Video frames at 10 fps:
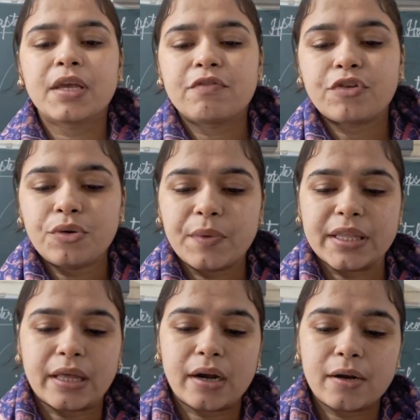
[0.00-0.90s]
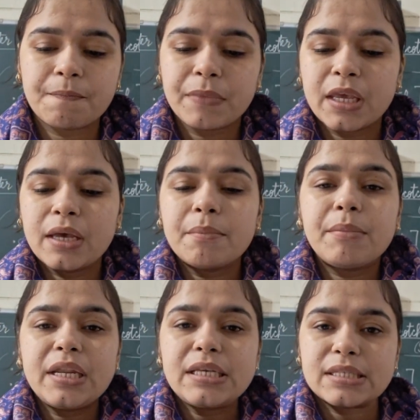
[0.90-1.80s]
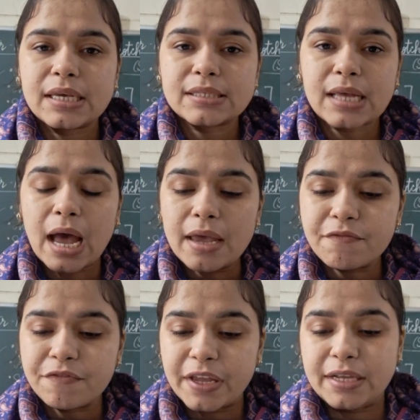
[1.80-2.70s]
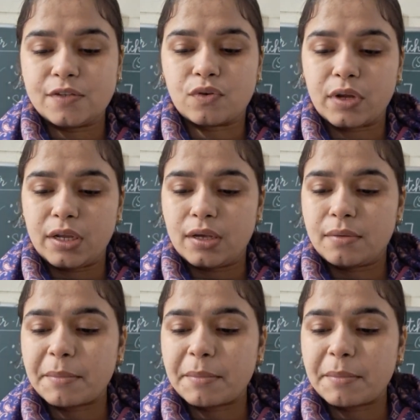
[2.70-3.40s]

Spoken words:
for doing that. Miri says, I am very sorry.